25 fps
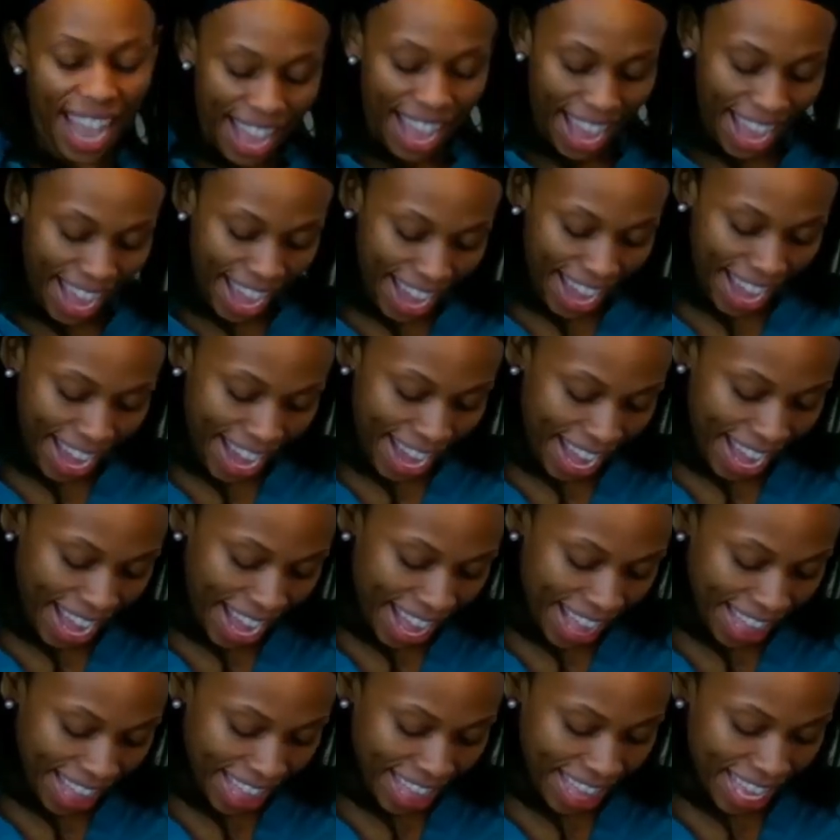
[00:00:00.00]

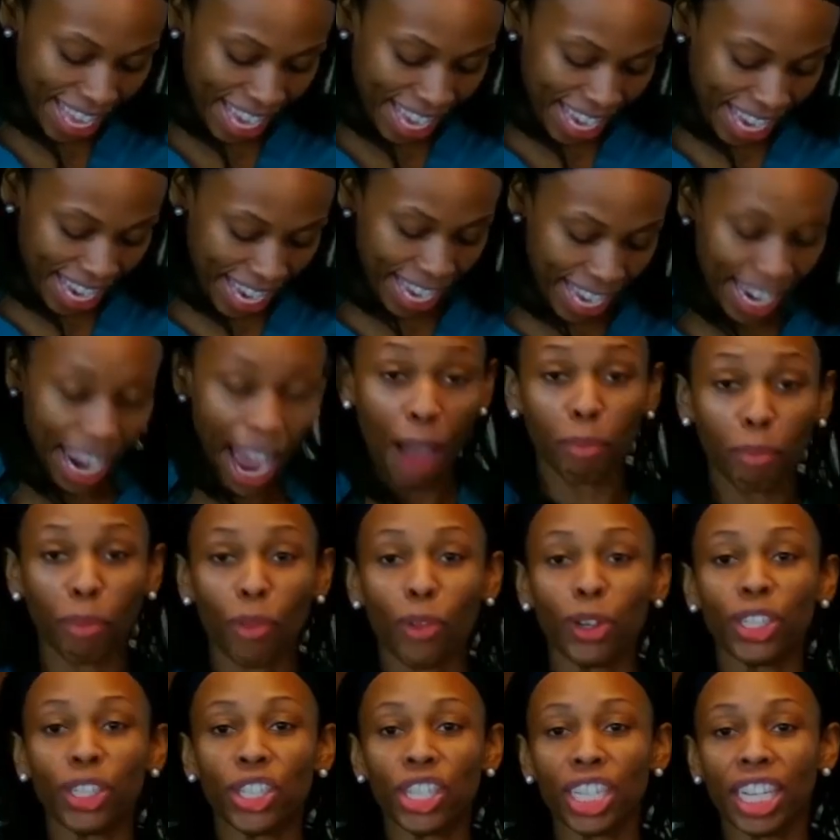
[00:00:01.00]
And then I'm
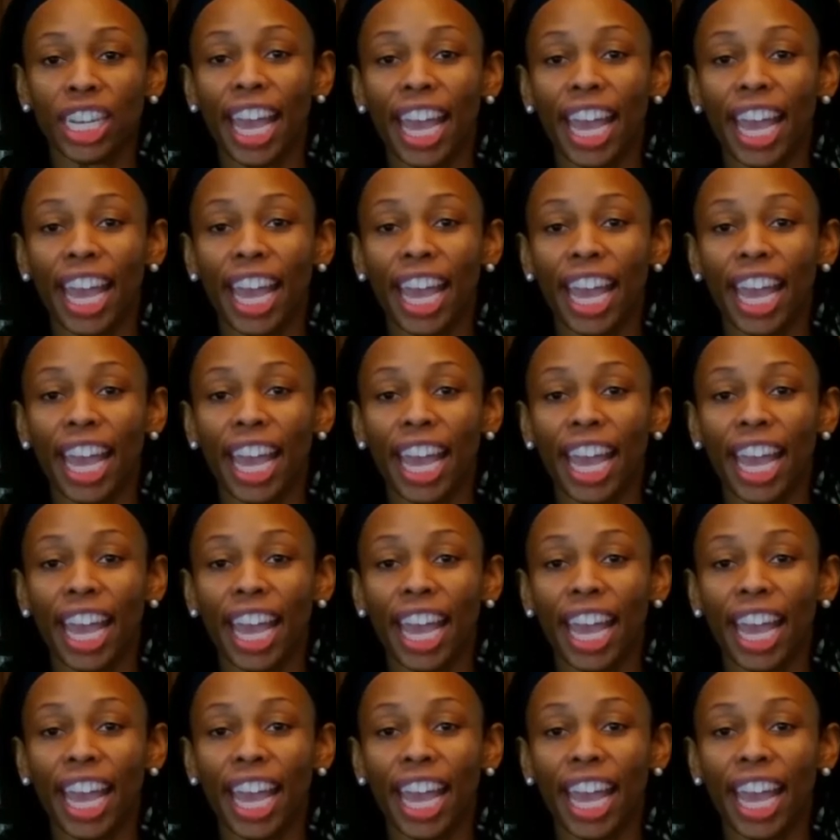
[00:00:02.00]
going to